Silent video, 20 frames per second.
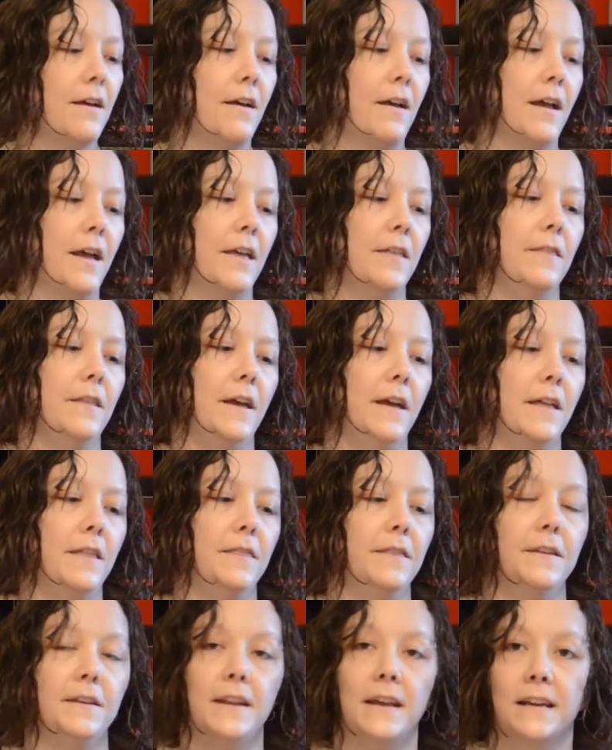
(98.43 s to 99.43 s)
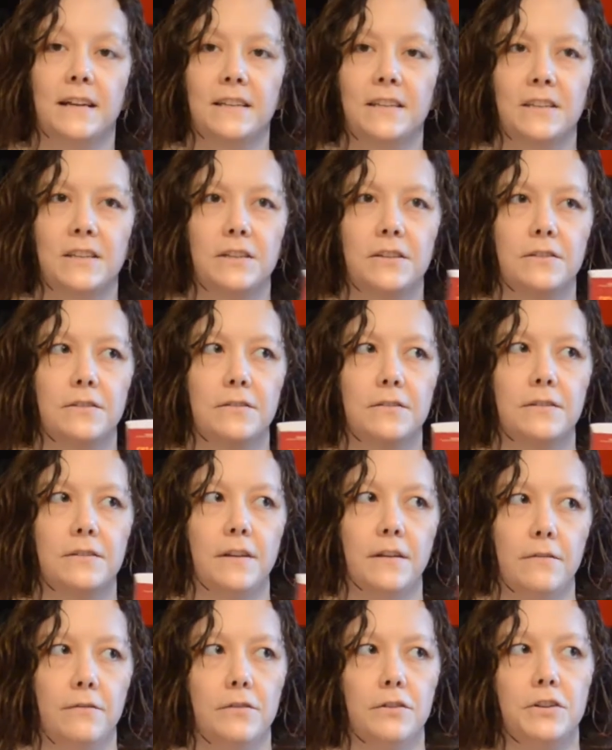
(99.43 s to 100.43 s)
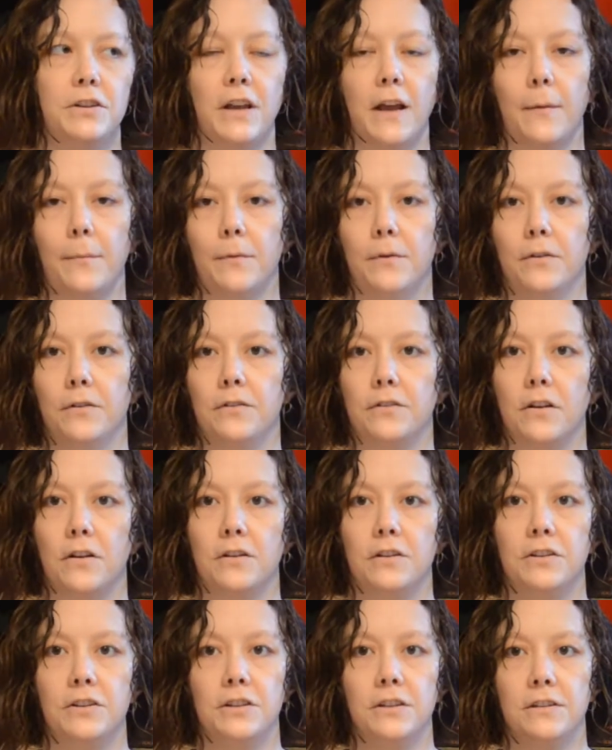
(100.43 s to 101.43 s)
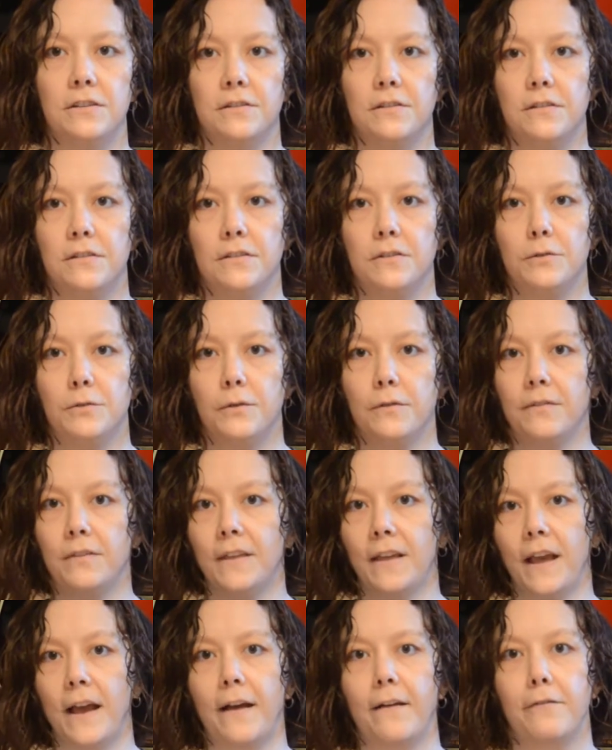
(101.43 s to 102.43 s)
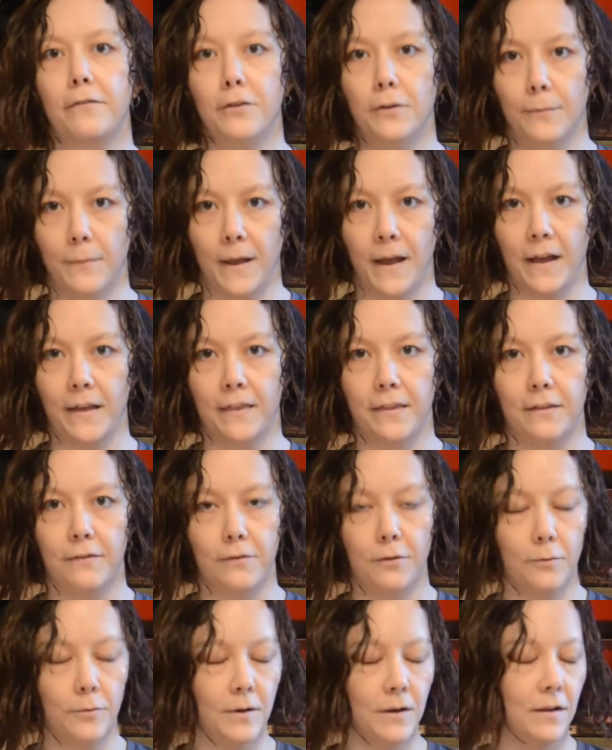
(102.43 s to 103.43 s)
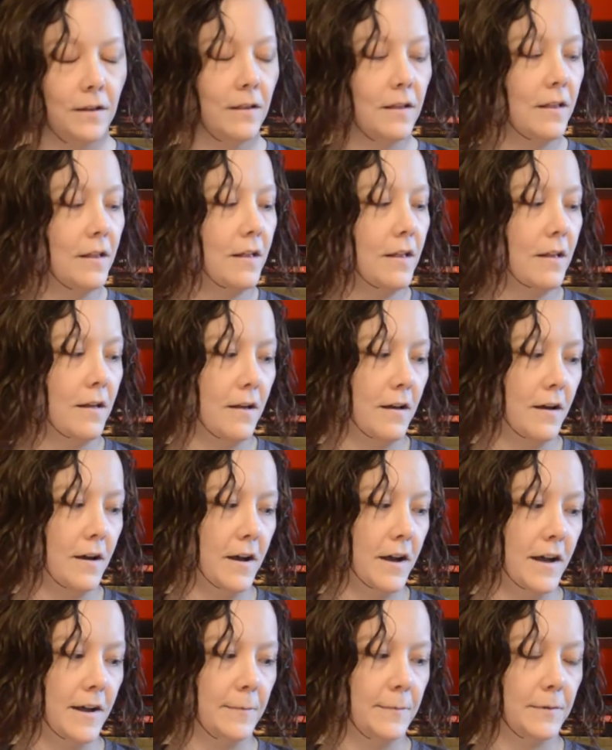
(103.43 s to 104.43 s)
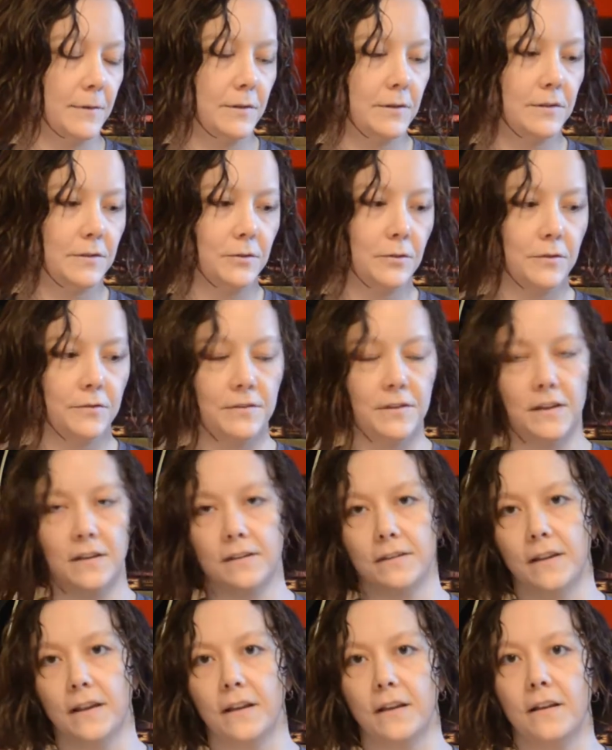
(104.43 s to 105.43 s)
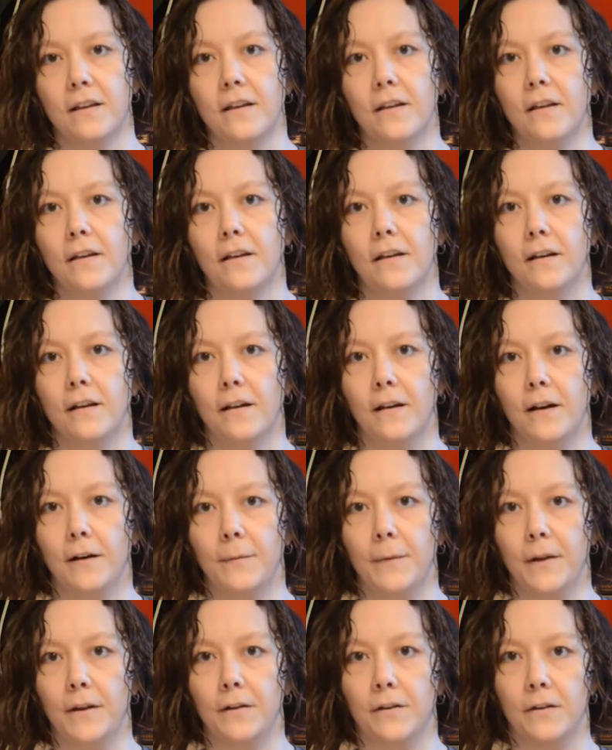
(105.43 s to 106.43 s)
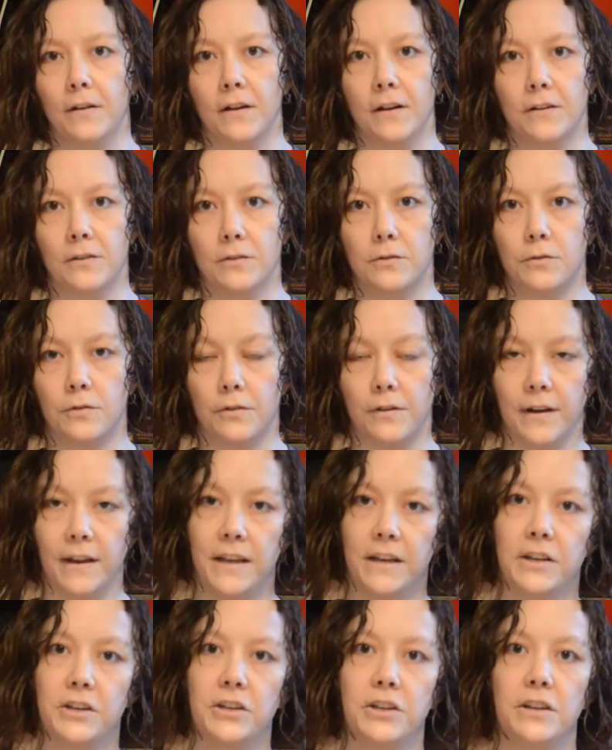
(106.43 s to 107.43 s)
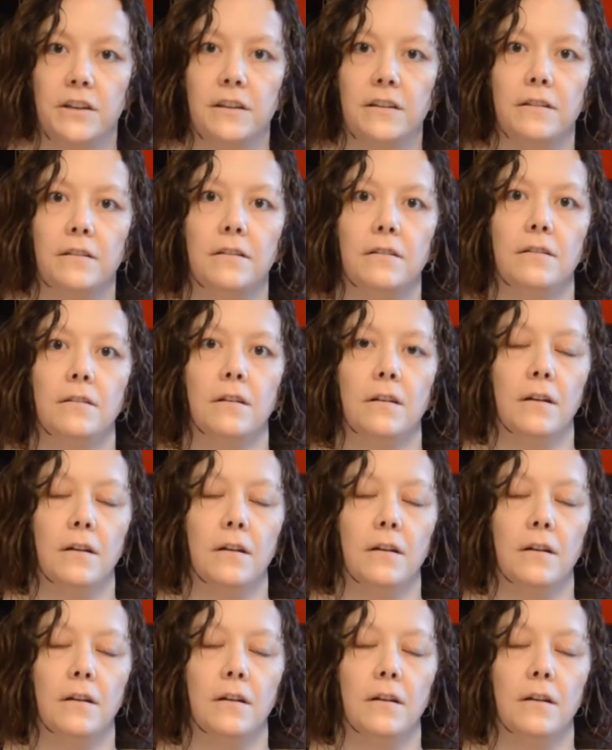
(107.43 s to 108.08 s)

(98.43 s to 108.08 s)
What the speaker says: and then the next several chapters are just sort of the aftermath, if you will. Sort of tells like Aragorn's coronation,